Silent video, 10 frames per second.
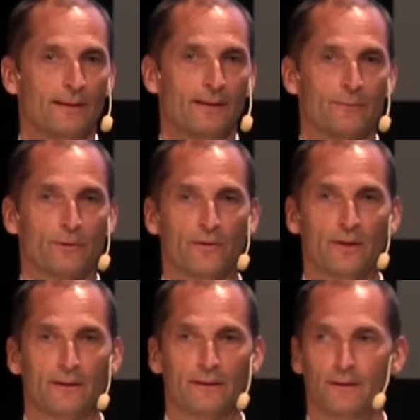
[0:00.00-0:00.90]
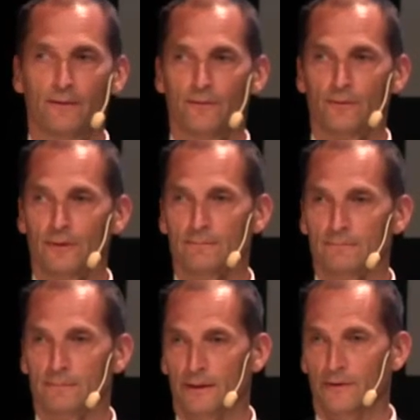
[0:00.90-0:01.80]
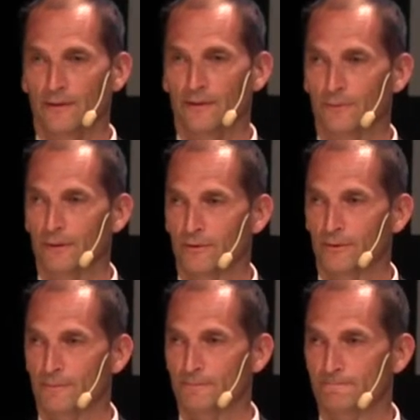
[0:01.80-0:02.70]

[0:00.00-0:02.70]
and the recycling industry has less revenue.